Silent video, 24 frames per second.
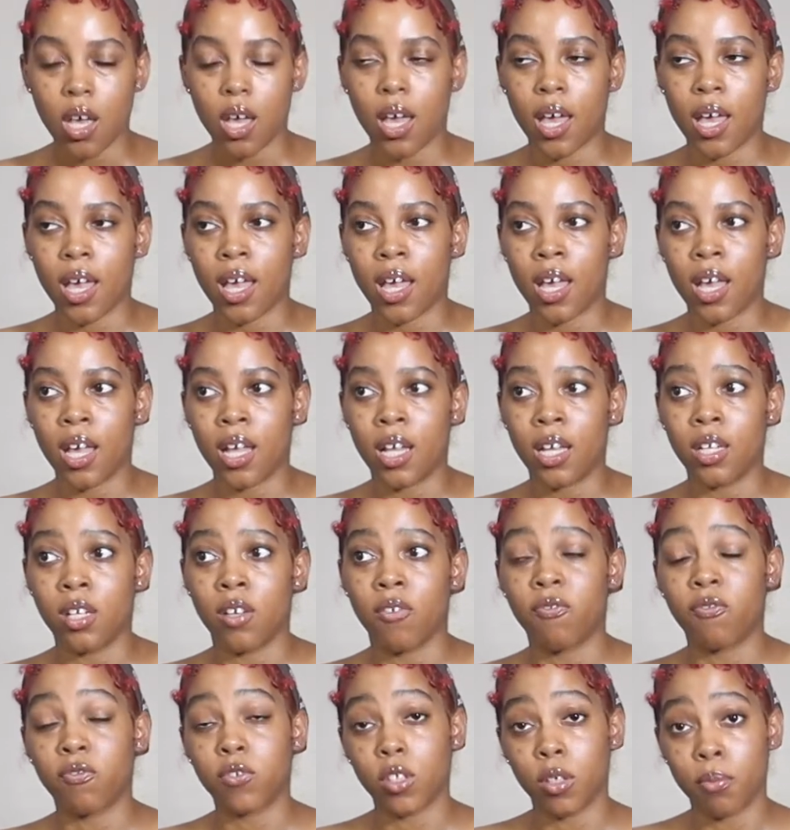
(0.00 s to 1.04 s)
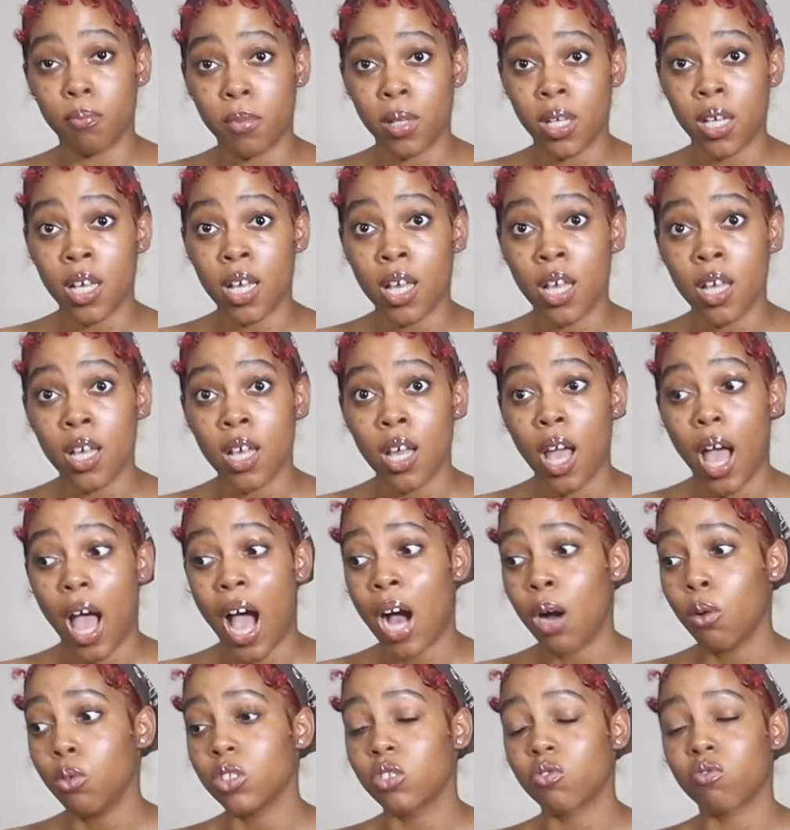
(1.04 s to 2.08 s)
And for me,
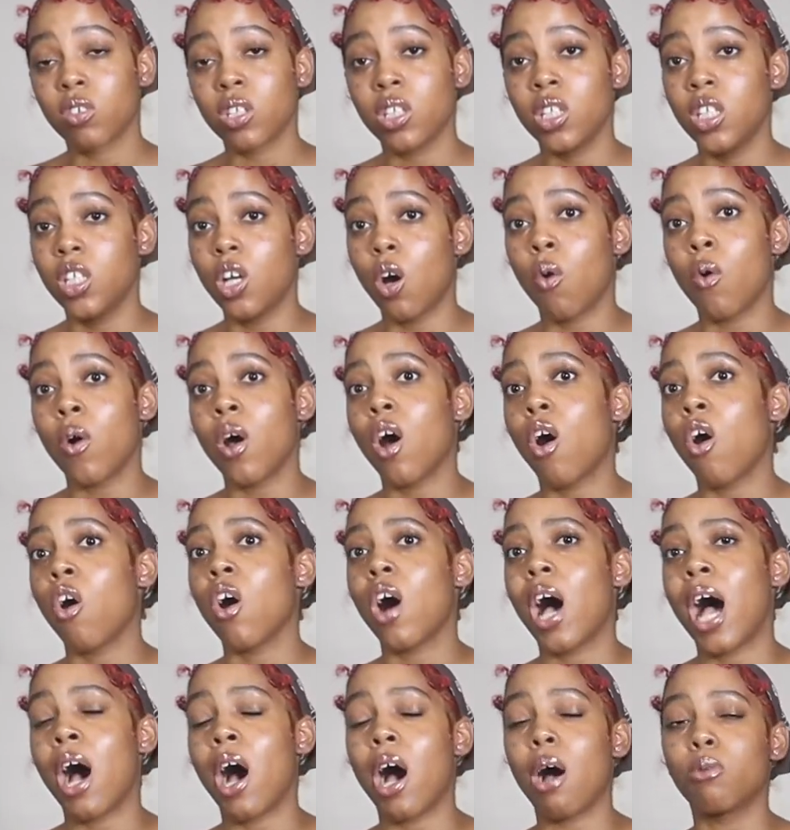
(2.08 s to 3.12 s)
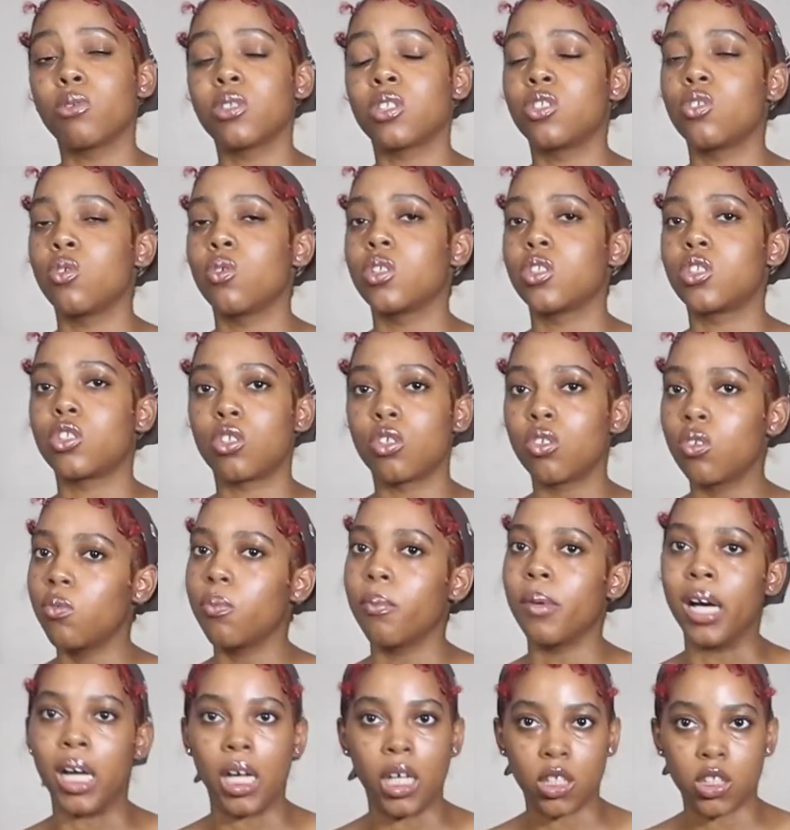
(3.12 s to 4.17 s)
I was really going all out. I was doing too
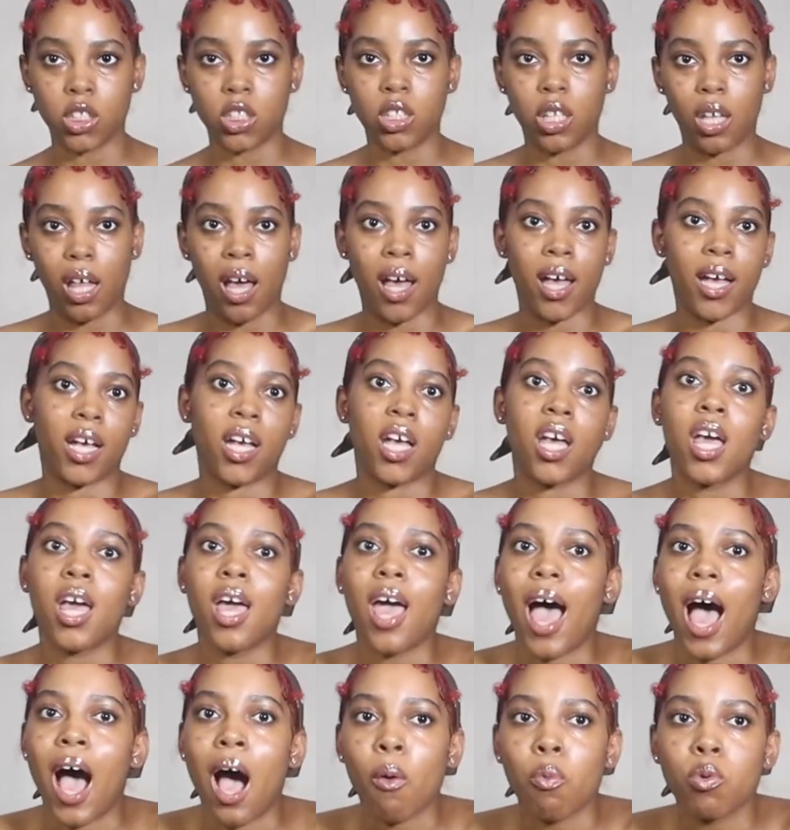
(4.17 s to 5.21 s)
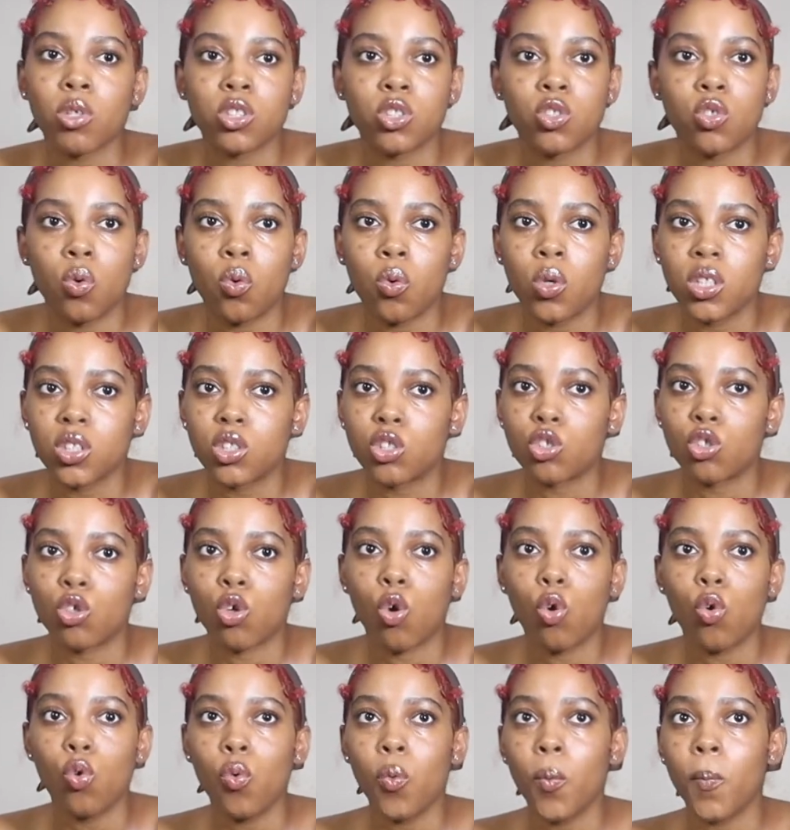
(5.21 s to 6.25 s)
much. Like, I was doing
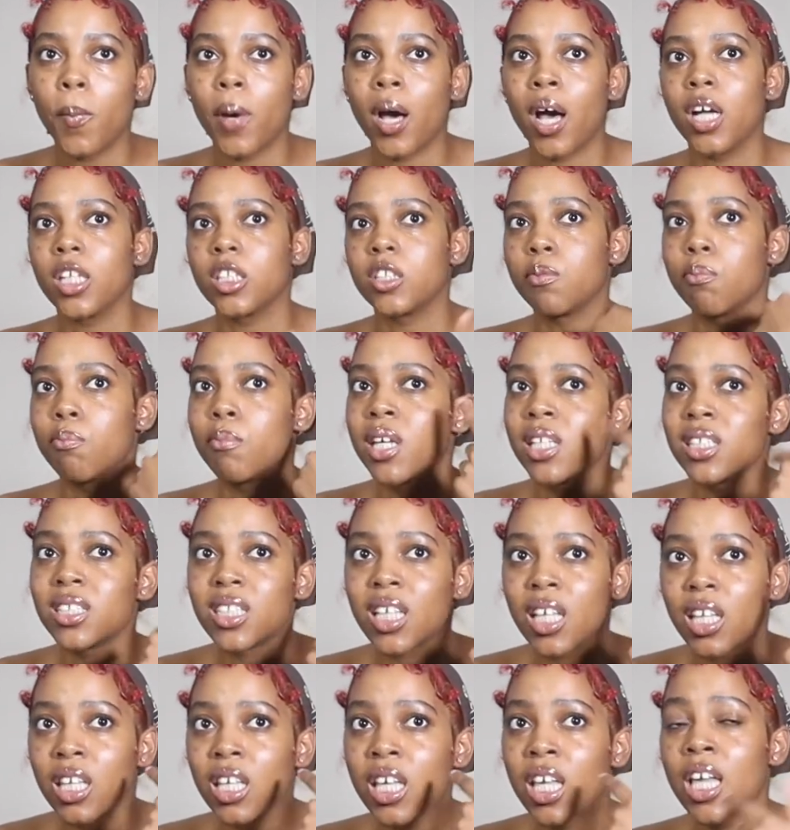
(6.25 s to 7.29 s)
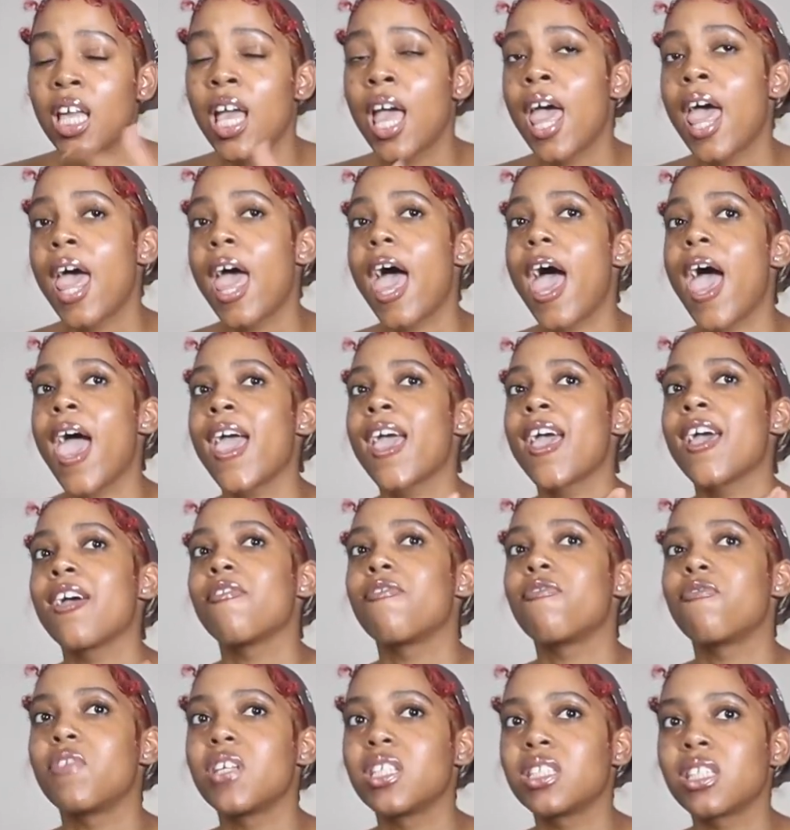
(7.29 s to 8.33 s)
too much mentally and
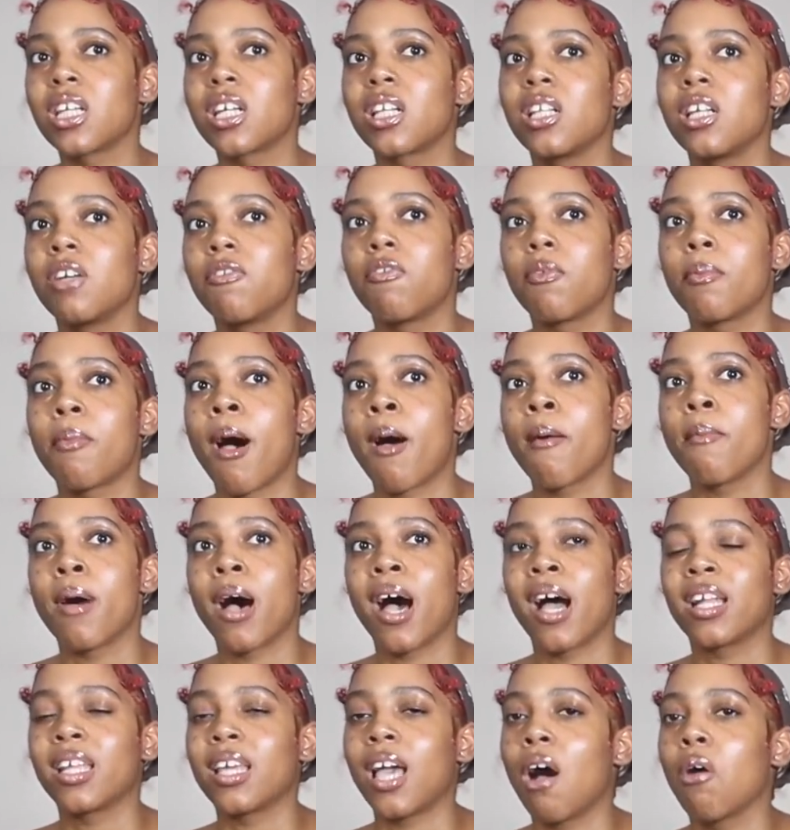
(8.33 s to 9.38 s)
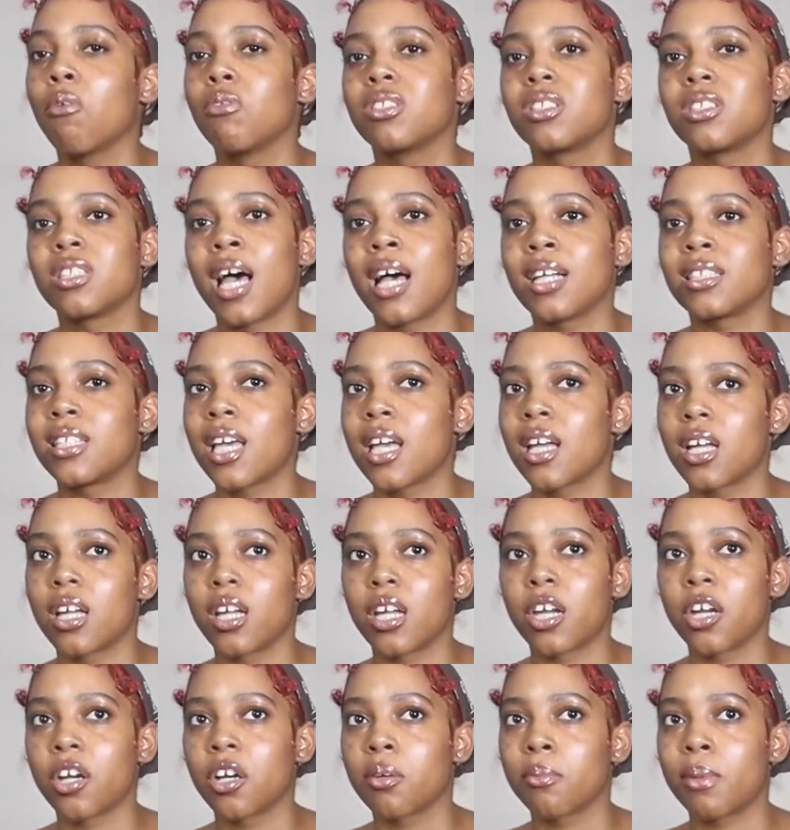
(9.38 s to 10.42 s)
physically for my body. I was not taking
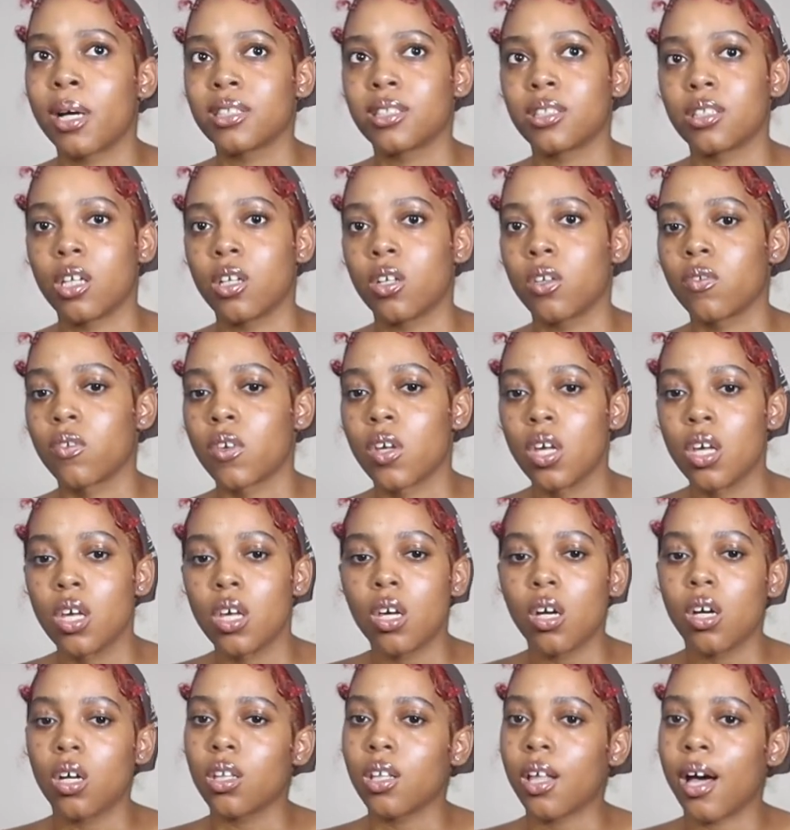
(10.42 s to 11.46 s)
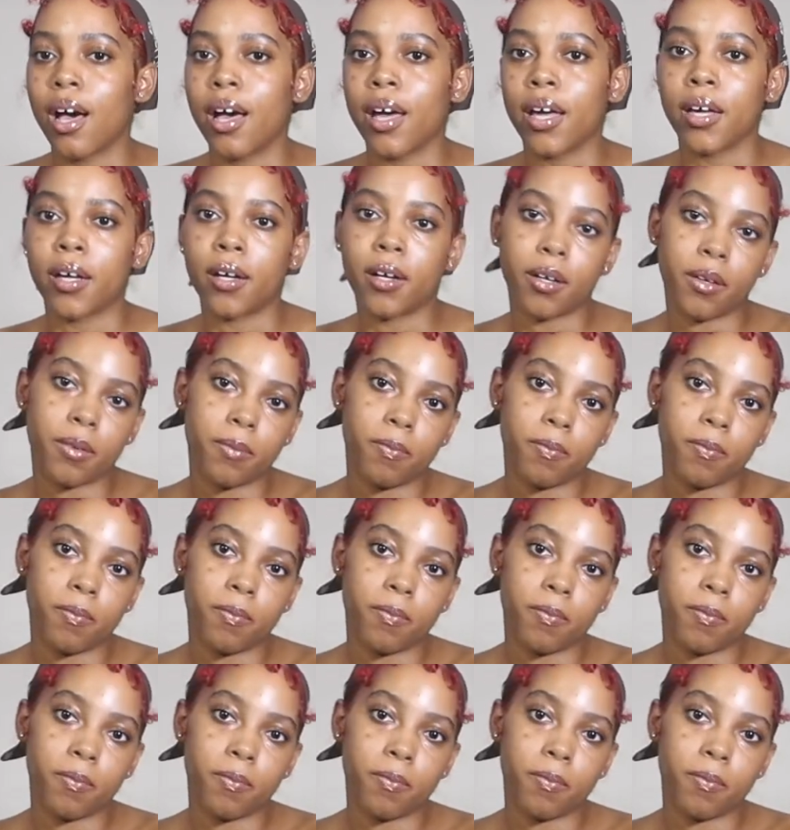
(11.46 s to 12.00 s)
care of myself. Like,